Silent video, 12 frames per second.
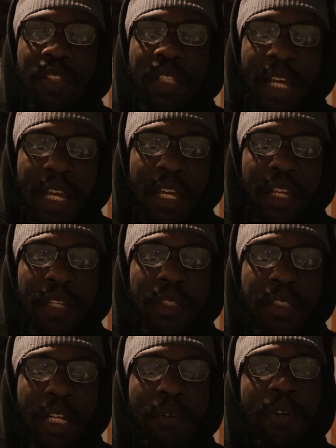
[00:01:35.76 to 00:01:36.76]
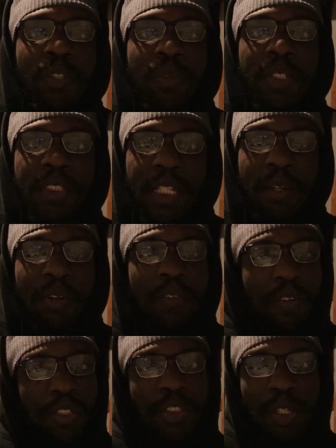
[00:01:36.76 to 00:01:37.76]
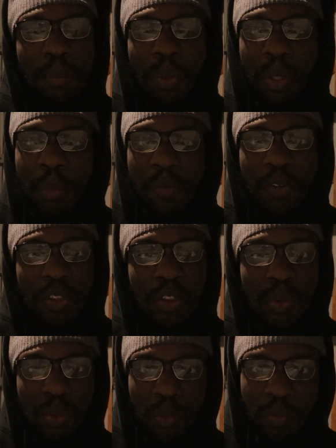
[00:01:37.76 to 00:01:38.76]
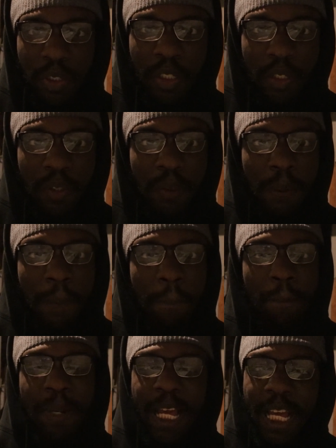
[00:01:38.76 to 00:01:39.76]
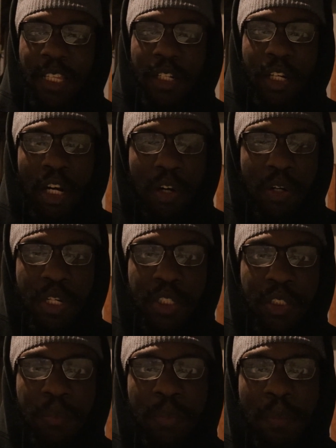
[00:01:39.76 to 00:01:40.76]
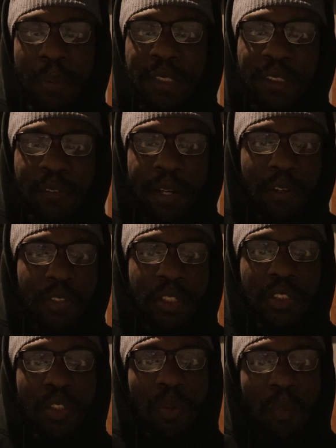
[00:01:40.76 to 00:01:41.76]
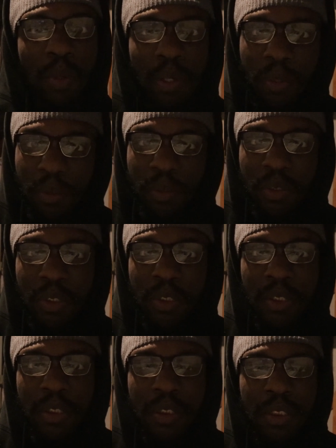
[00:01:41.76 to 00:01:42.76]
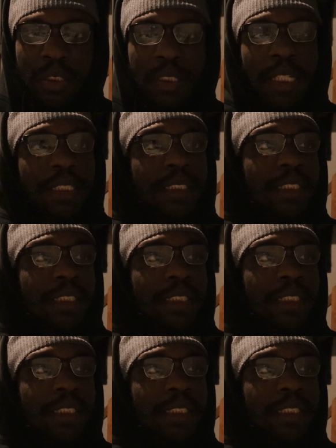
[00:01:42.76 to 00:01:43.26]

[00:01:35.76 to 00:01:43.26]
day, January 22nd, when I first uploaded my first YouTube video, when I had the courage to put myself out there to the world, that's